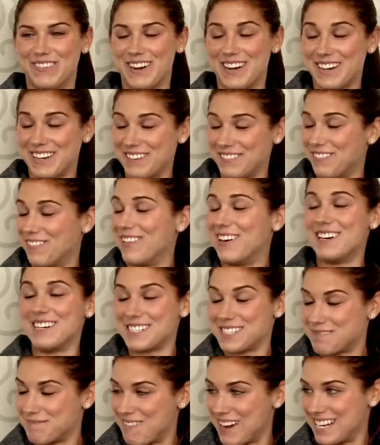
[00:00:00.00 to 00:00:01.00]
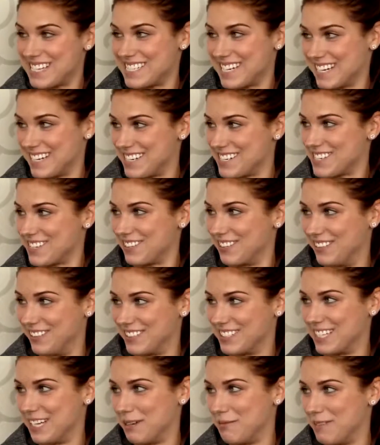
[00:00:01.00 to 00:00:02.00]
What was my signature
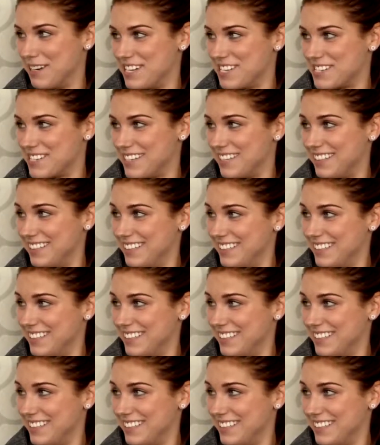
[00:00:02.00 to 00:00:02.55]
goal celebration?